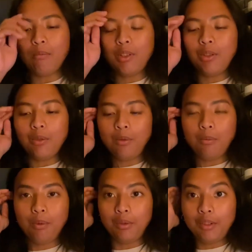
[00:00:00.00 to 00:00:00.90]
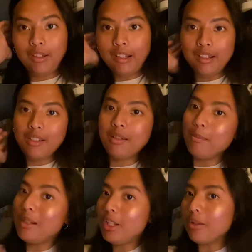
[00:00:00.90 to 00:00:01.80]
So for today's
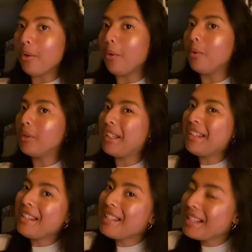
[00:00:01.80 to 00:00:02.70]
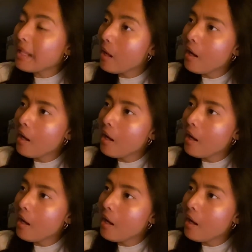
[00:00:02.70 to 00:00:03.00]
video is